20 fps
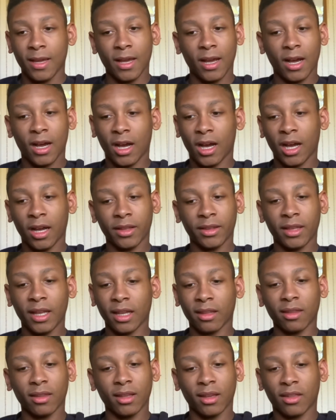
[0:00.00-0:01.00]

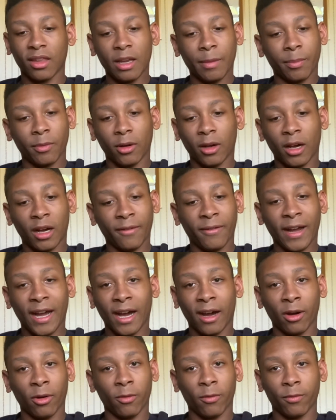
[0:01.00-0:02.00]
That's an example of
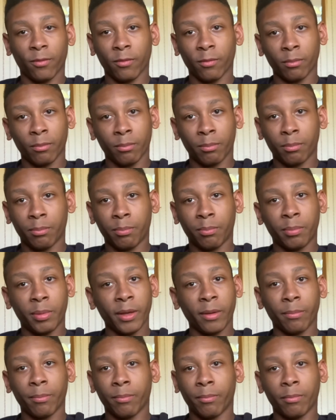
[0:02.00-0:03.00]
how
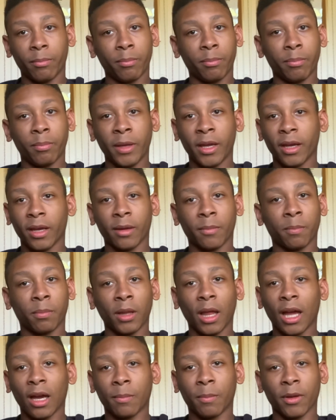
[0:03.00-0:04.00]
big
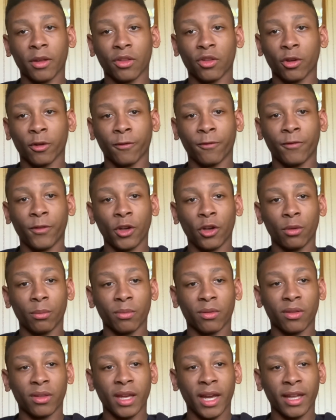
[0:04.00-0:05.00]
blockbuster
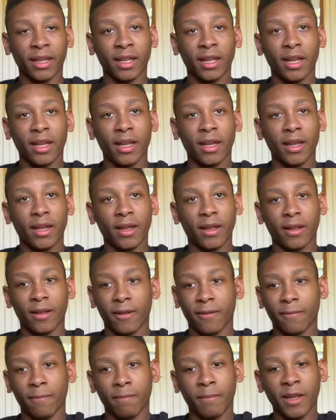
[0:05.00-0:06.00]
films that
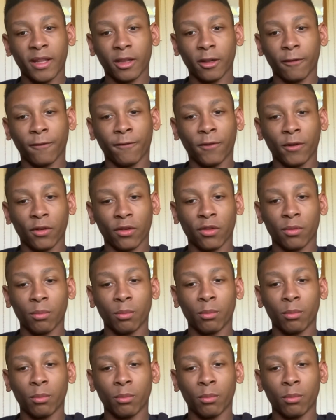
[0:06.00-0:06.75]
make their first